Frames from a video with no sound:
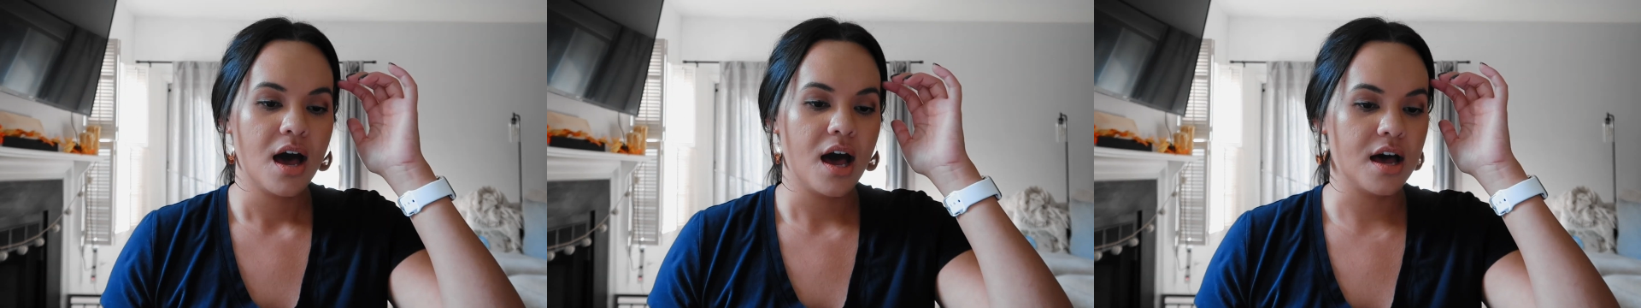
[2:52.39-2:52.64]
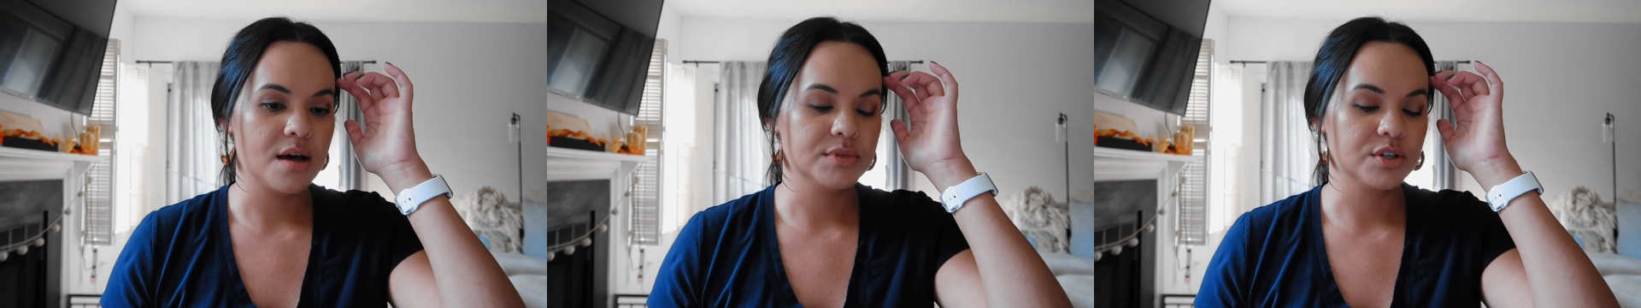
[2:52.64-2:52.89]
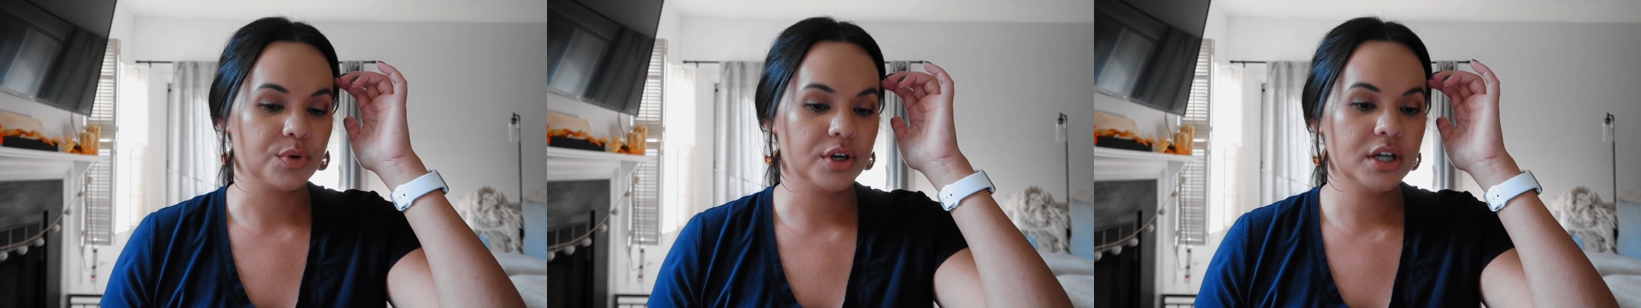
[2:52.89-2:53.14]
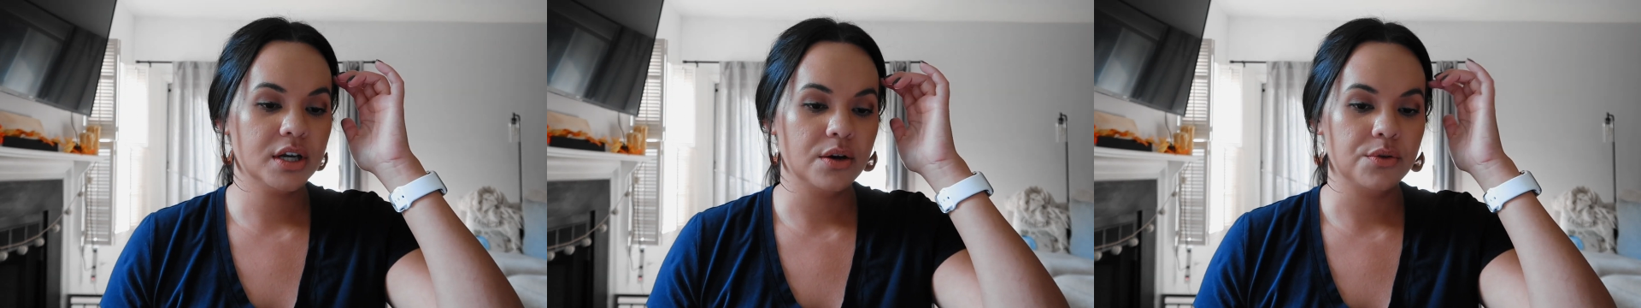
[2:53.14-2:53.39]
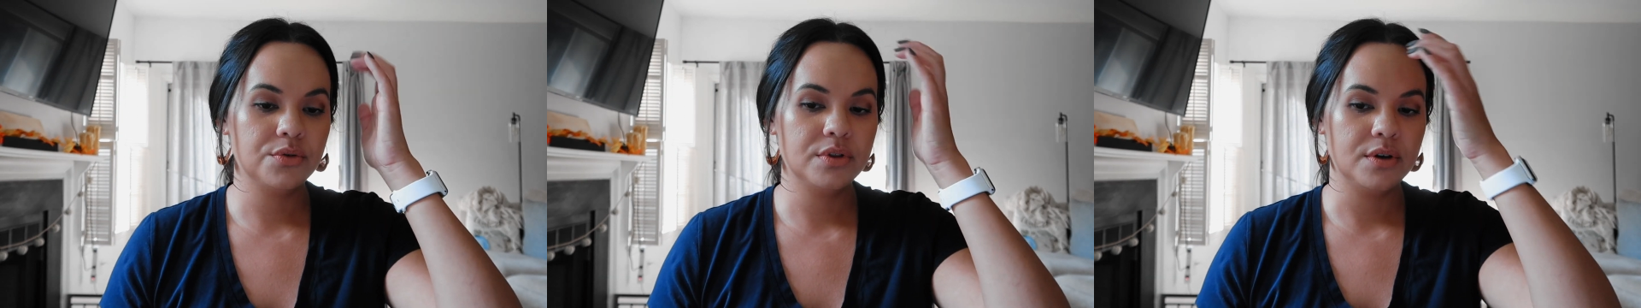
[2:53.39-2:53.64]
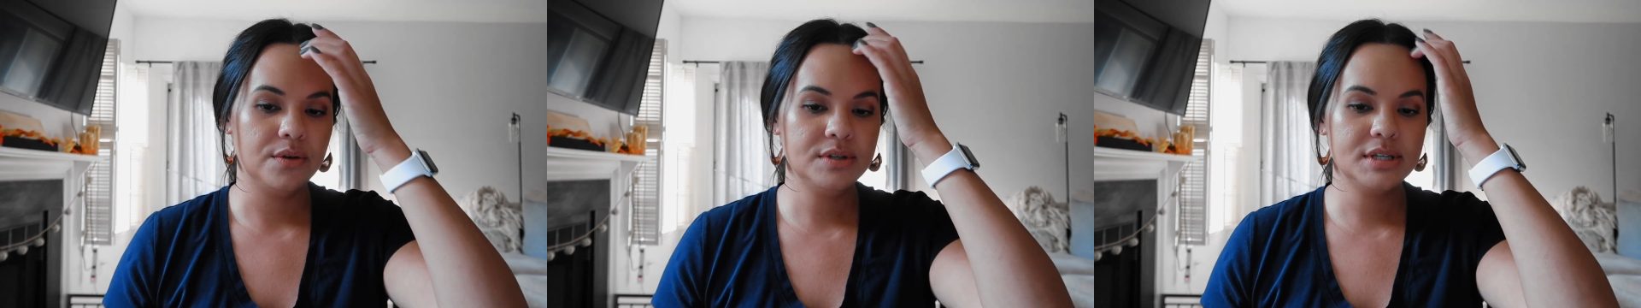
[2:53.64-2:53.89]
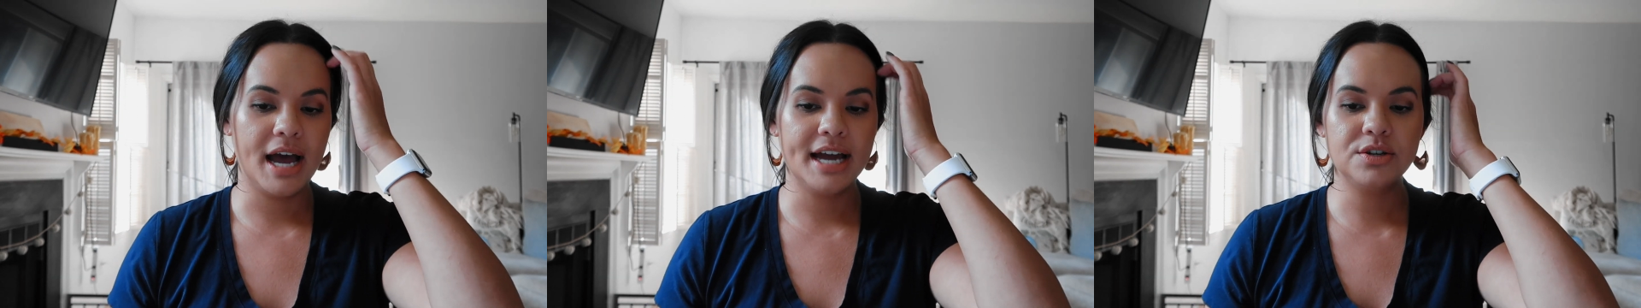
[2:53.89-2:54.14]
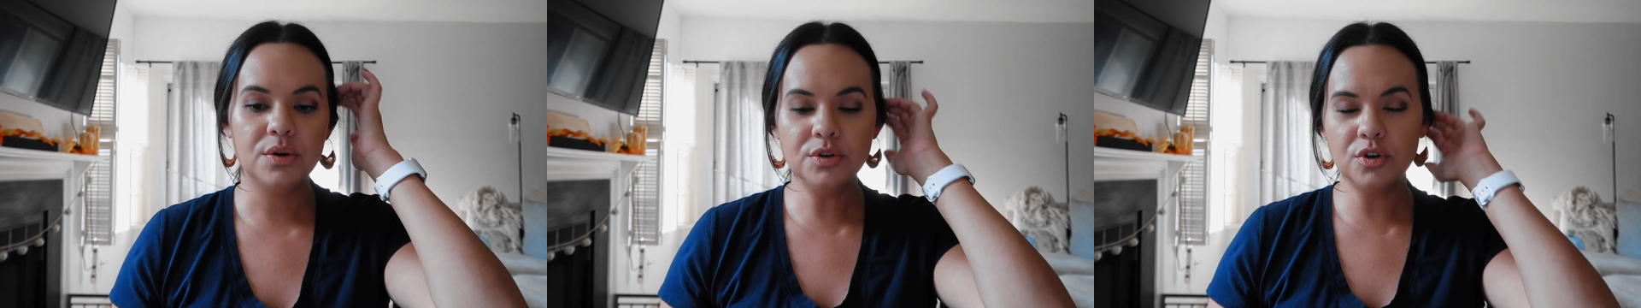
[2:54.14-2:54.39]
Um, so we're gonna go through those. I
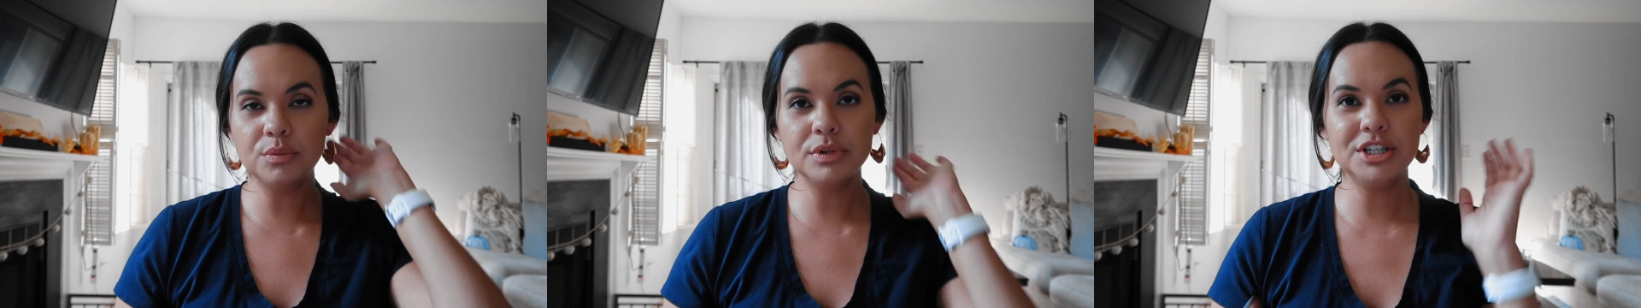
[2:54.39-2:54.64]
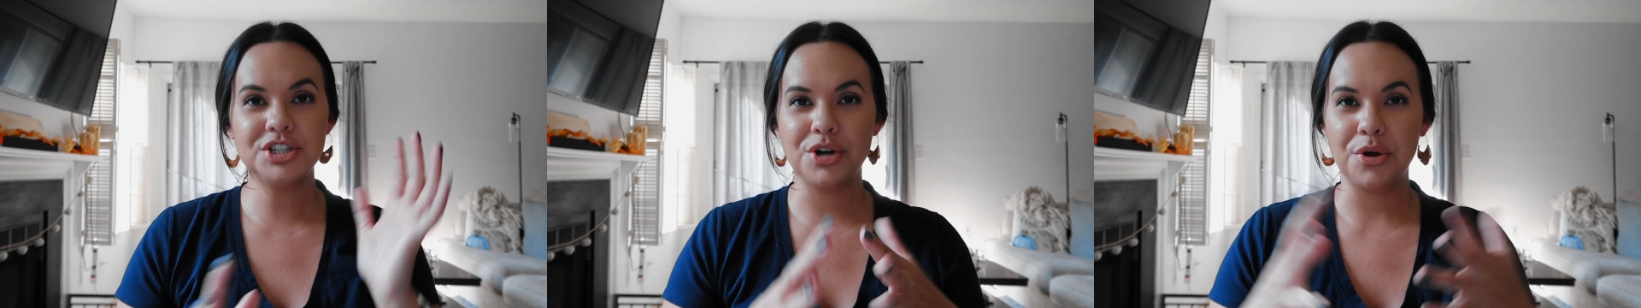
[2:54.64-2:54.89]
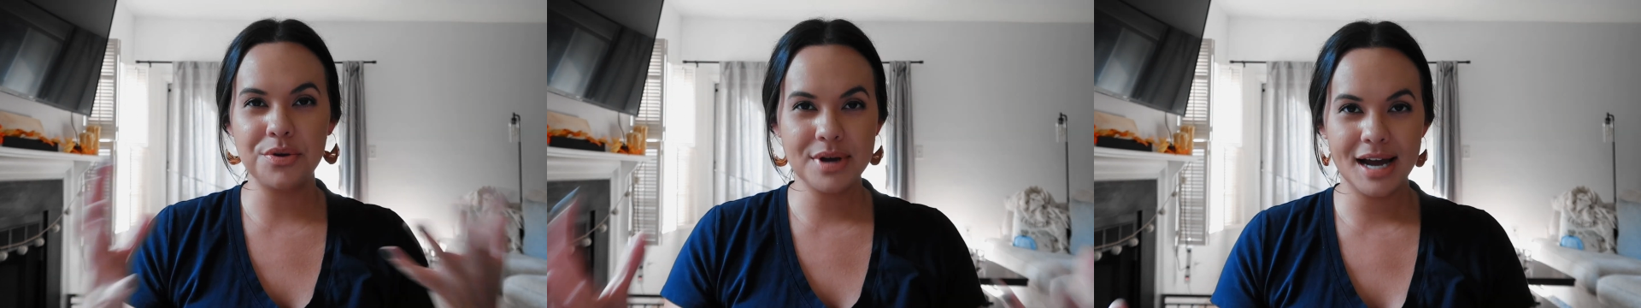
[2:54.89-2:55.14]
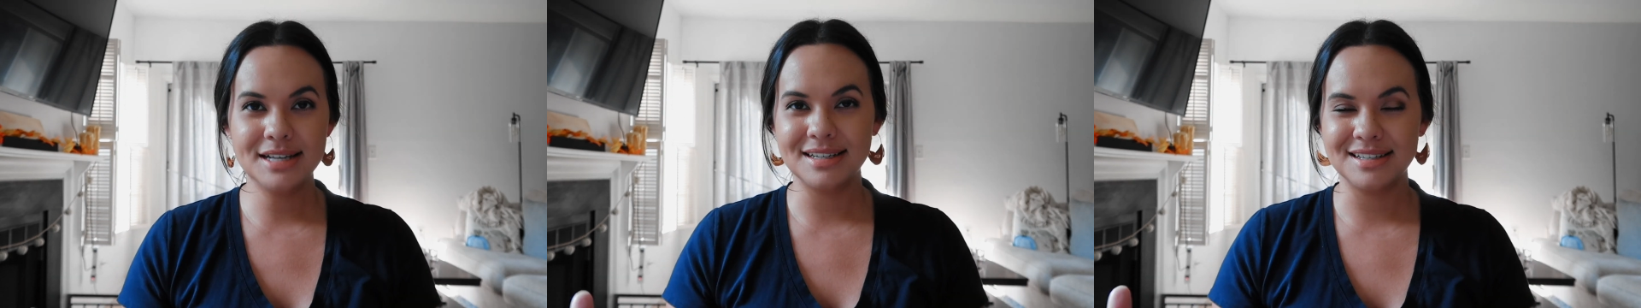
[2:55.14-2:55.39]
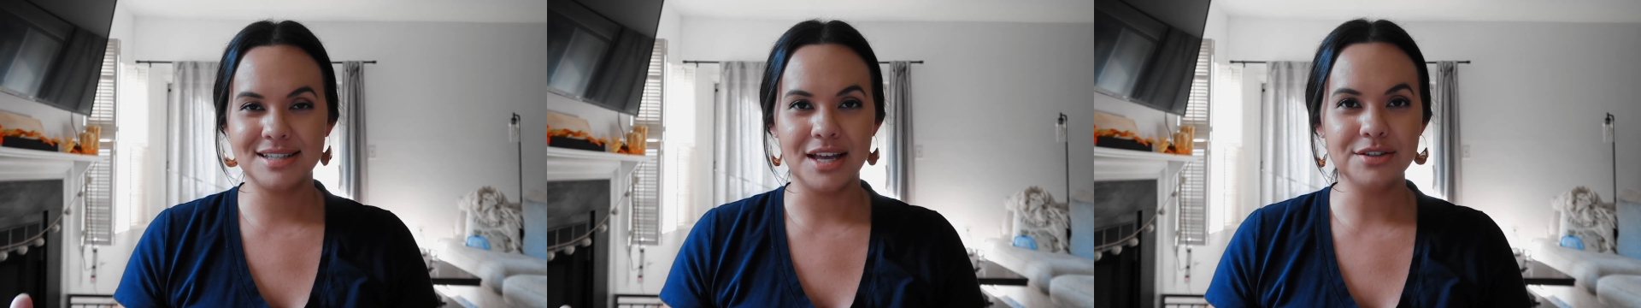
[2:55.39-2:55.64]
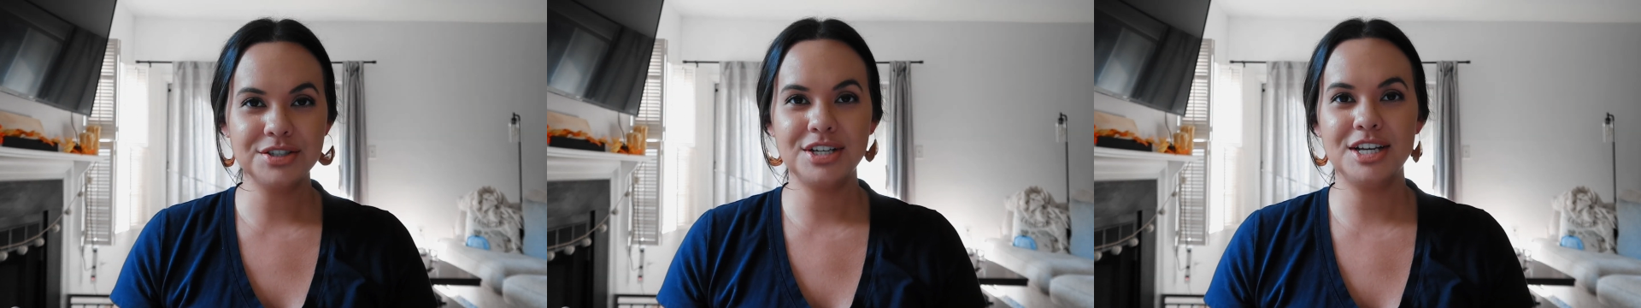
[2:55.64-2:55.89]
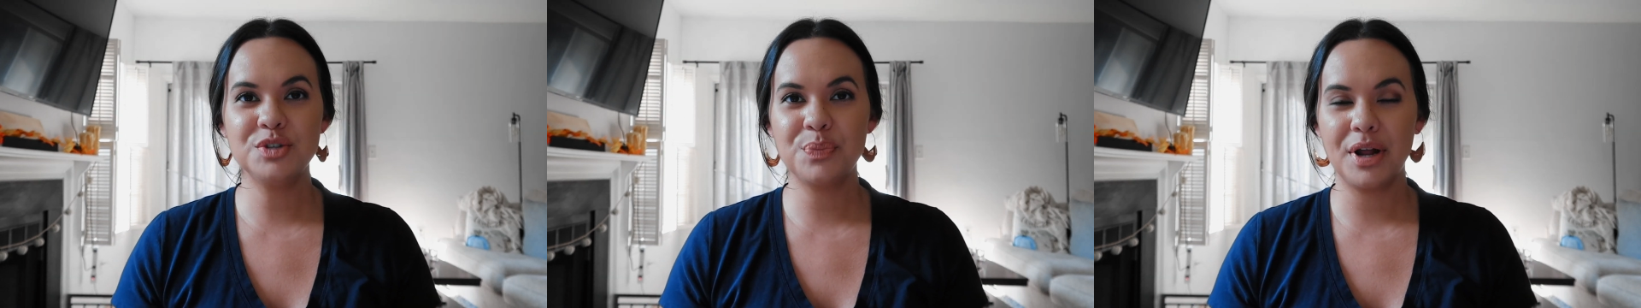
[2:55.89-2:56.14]
don't normally show you guys Excel sheets,